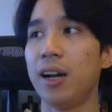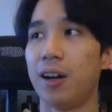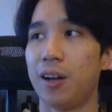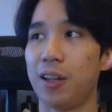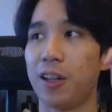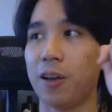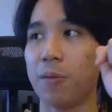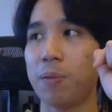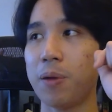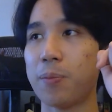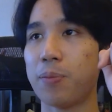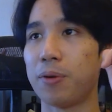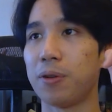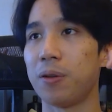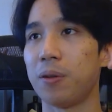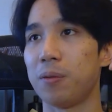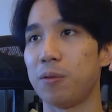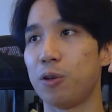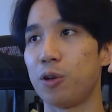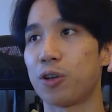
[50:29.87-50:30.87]
A lot of
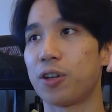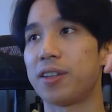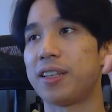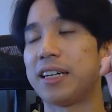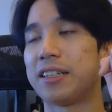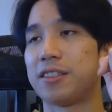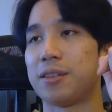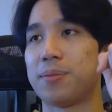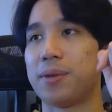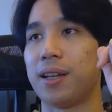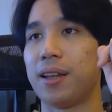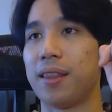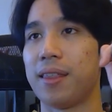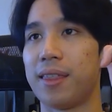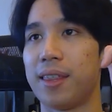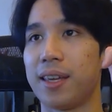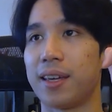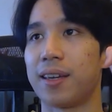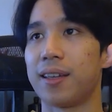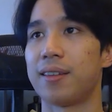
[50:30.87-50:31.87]
people look at Township Tale and
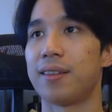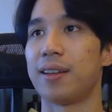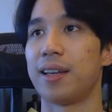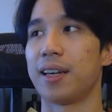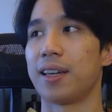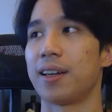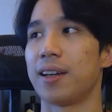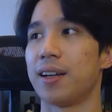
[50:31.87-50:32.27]
think it's like